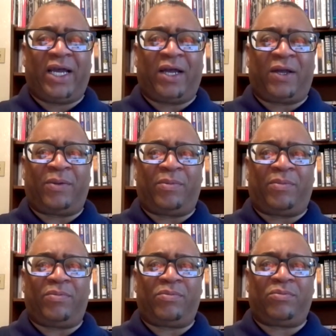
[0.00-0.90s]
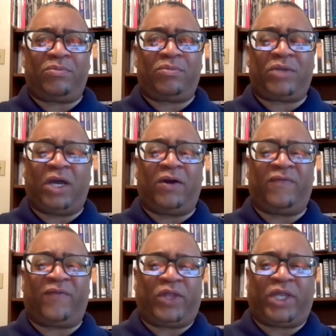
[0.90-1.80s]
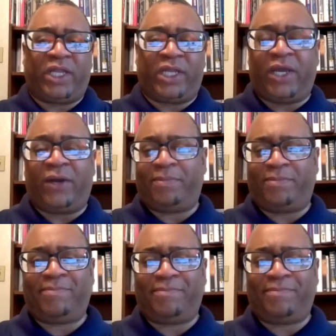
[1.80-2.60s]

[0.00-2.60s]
um, no, unfortunately, no.